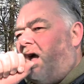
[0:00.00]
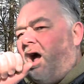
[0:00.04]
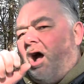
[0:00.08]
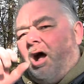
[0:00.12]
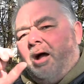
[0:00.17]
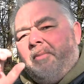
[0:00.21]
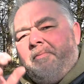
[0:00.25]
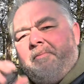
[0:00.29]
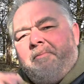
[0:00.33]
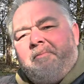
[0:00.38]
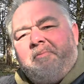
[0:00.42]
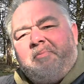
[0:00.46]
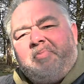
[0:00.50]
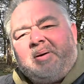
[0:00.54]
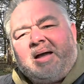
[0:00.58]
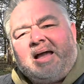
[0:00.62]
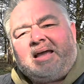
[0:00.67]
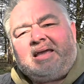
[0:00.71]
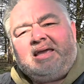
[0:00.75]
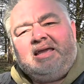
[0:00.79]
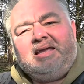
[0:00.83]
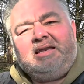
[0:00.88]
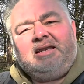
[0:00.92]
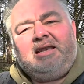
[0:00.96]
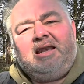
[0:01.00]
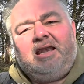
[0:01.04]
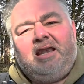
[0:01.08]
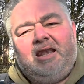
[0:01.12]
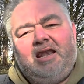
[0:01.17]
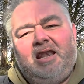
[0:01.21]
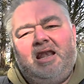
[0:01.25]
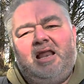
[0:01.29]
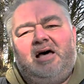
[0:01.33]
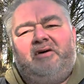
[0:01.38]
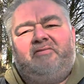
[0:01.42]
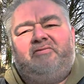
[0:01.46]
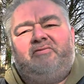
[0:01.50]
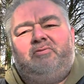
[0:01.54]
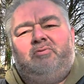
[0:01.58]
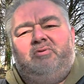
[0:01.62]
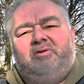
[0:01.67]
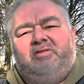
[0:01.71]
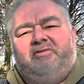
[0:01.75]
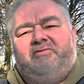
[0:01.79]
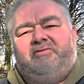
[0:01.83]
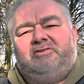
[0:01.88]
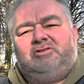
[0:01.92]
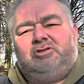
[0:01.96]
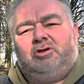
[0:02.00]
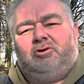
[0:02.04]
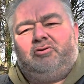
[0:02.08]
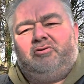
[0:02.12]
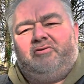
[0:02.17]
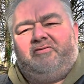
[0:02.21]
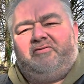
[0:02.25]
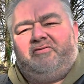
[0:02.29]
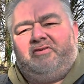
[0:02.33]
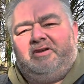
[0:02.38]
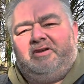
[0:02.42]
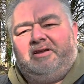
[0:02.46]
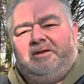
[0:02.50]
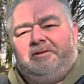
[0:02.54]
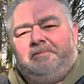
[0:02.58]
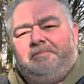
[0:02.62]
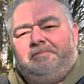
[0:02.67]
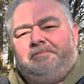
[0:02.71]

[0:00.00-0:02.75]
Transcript: I'm back in love with photography.